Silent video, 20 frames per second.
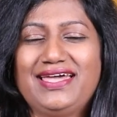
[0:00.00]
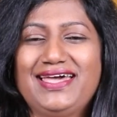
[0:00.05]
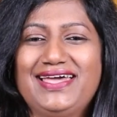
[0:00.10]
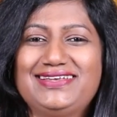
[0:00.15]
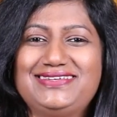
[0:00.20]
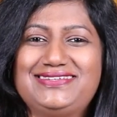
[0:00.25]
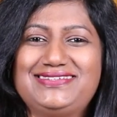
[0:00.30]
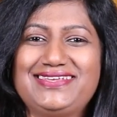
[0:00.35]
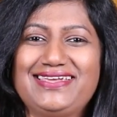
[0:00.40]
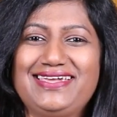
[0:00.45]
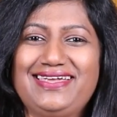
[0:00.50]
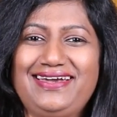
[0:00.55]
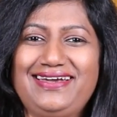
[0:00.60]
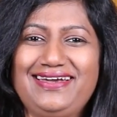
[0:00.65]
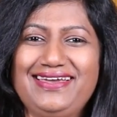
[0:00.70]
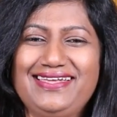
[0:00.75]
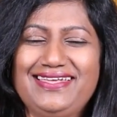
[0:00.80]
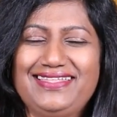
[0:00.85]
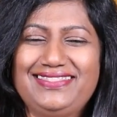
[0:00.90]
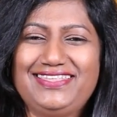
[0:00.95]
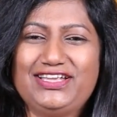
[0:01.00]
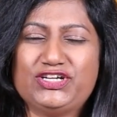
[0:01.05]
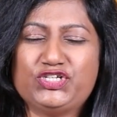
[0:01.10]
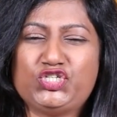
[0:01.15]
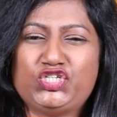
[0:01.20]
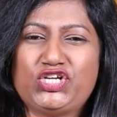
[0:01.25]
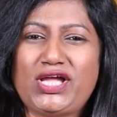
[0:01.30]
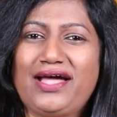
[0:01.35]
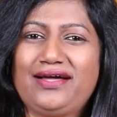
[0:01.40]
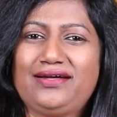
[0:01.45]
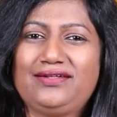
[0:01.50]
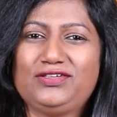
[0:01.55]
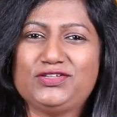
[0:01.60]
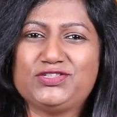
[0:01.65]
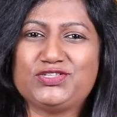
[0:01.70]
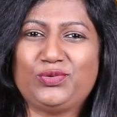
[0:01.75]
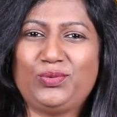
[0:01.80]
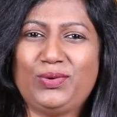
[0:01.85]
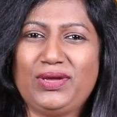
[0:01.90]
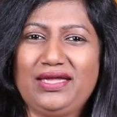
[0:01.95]
and tear their
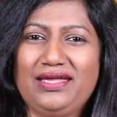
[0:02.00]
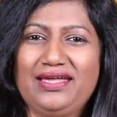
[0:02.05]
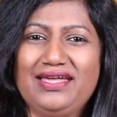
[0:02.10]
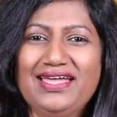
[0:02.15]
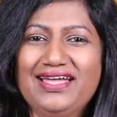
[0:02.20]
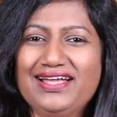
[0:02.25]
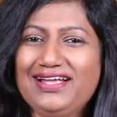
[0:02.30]
shackles away.